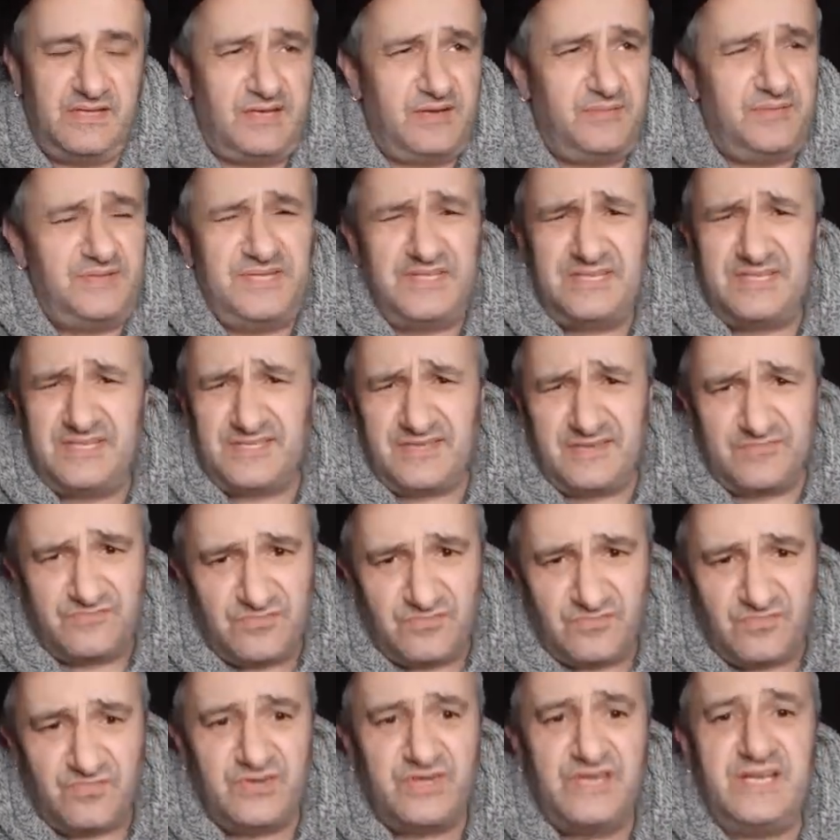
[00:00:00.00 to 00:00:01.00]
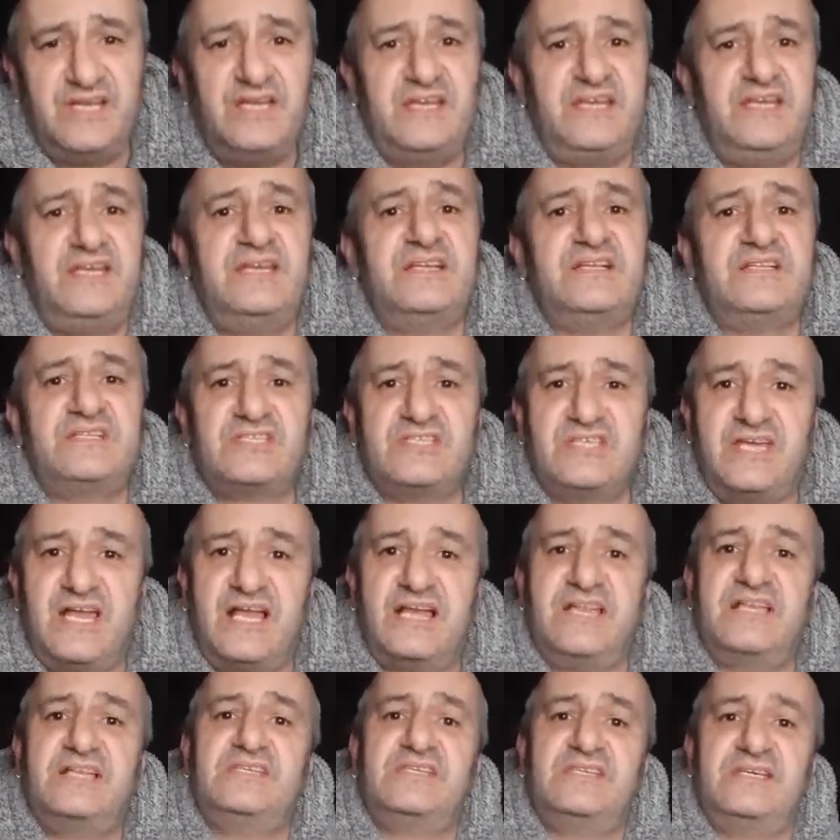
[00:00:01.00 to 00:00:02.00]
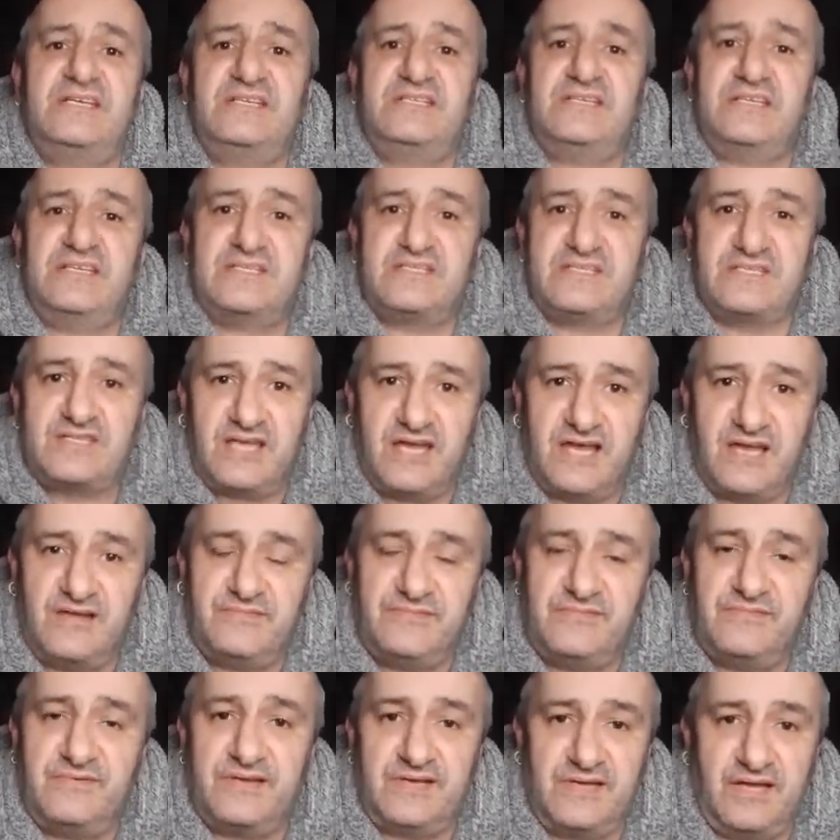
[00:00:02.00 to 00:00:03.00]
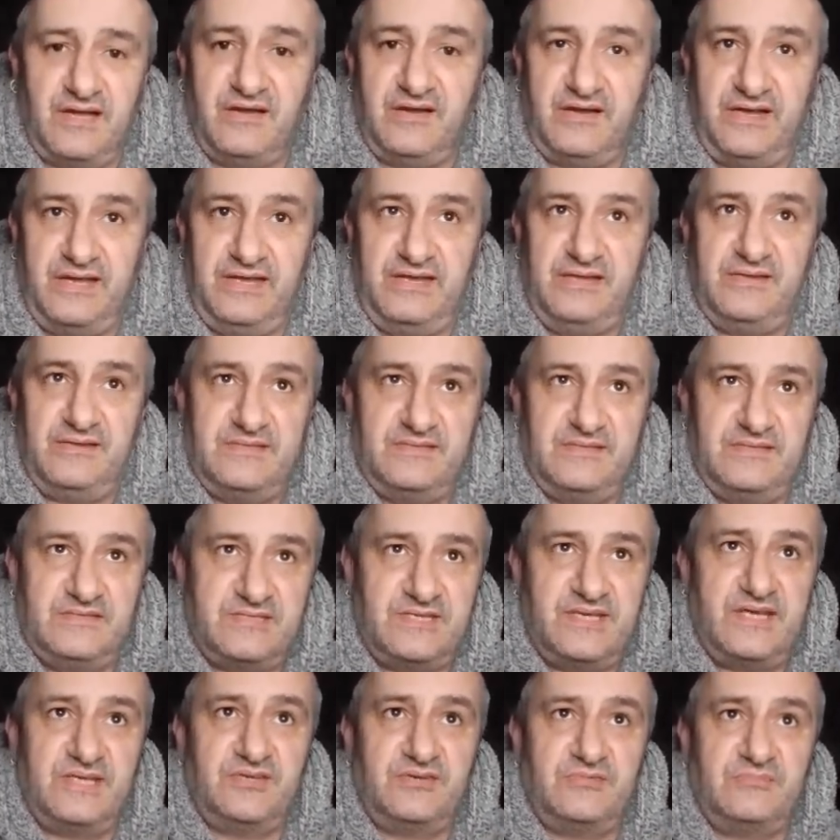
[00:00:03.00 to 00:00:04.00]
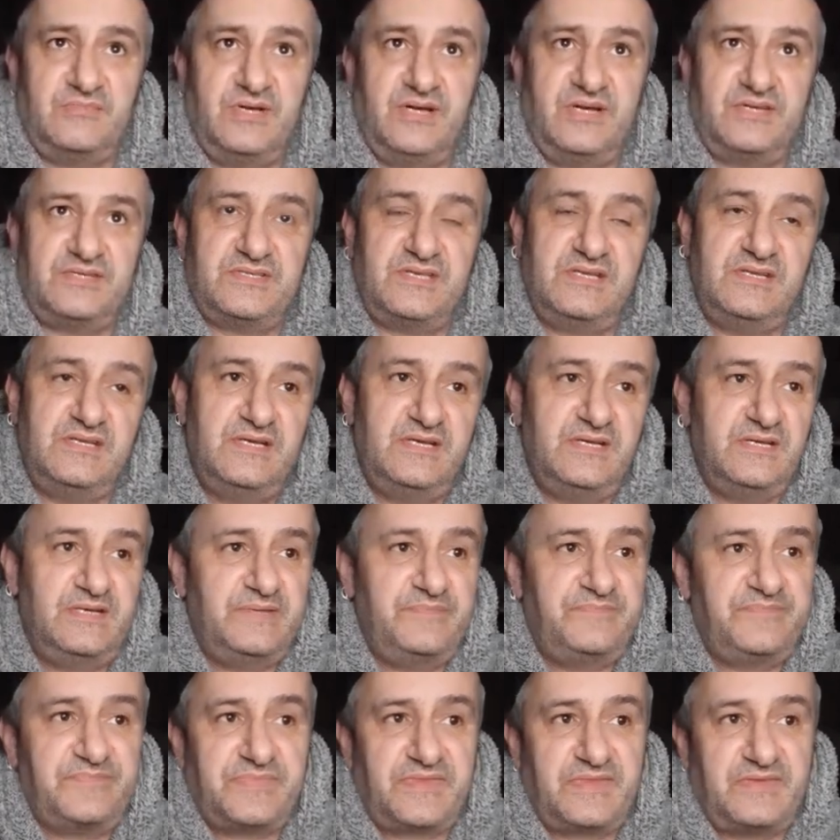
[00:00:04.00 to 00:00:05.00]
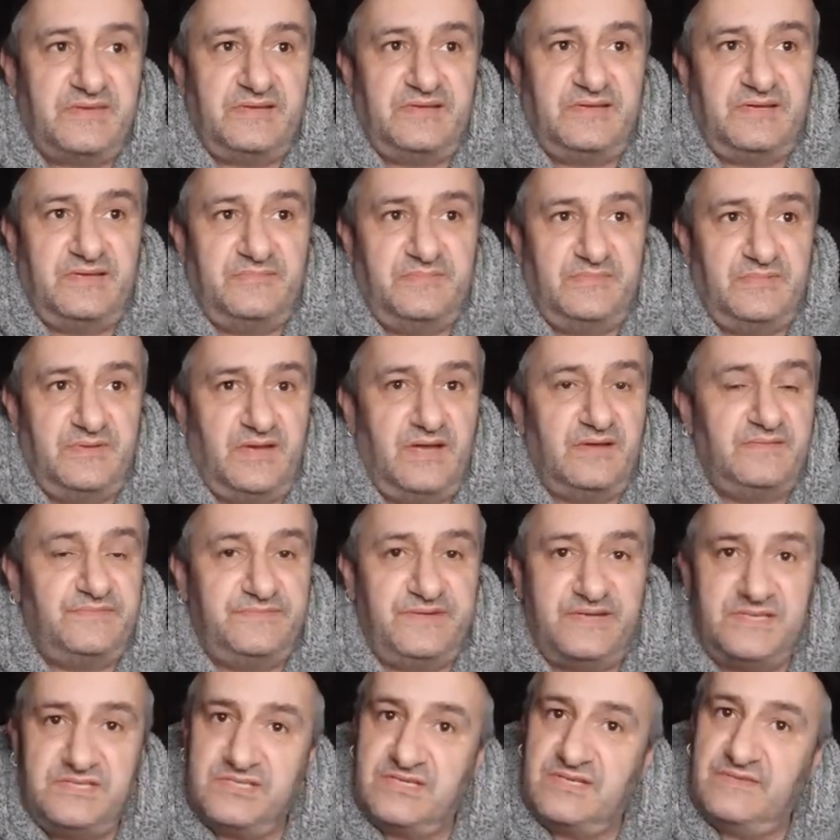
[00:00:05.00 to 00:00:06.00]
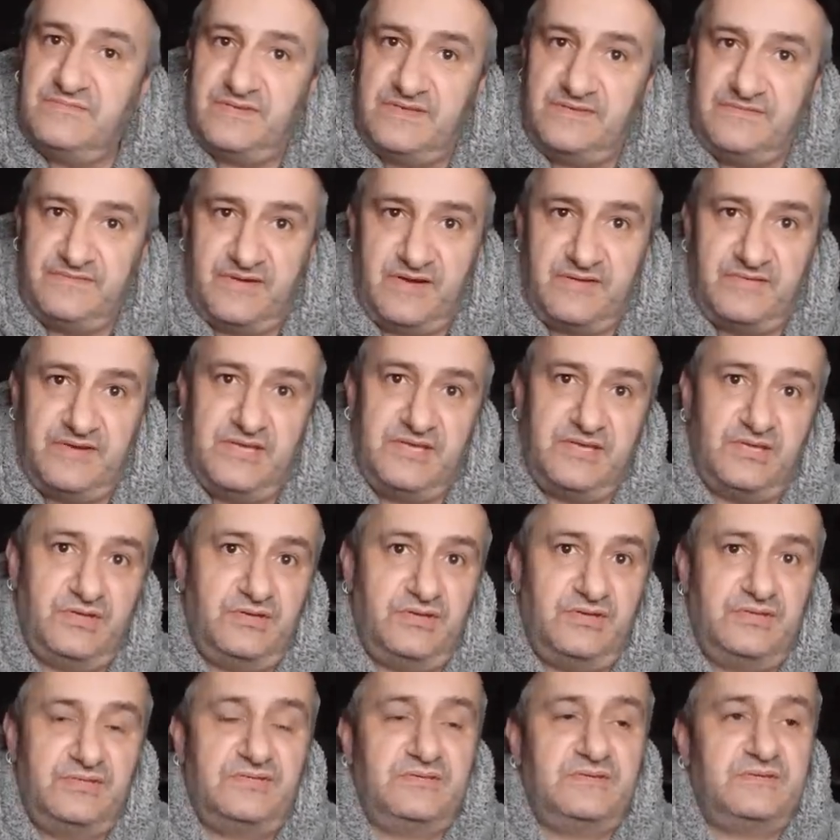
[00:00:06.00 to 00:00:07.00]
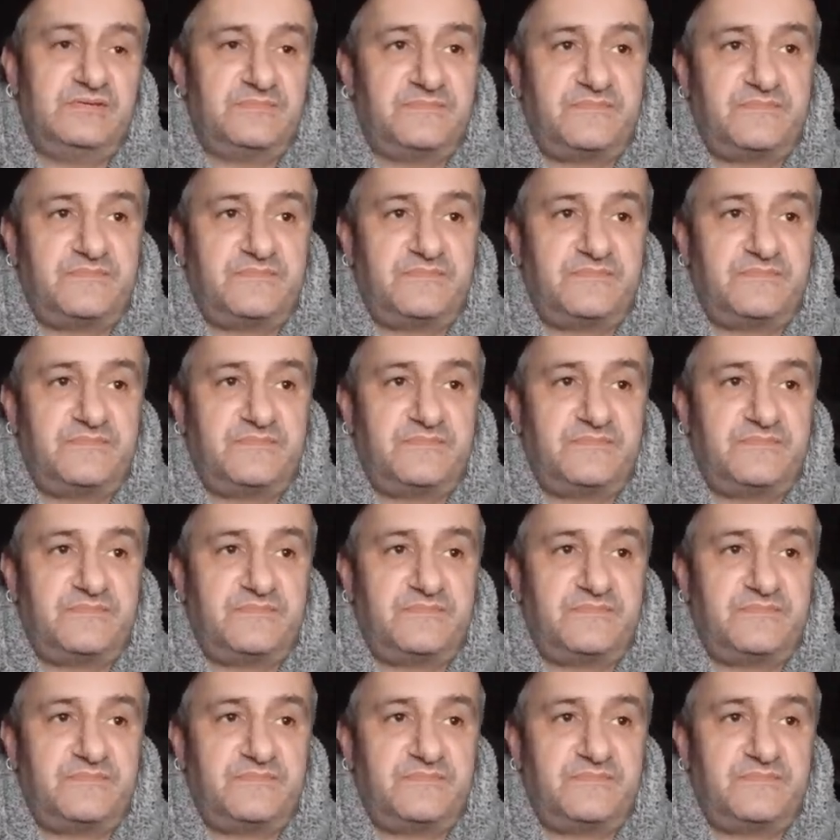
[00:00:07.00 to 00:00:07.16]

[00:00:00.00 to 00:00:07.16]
I mean, this is a really talented, tough guy, Sandor Martin. Offensively very good.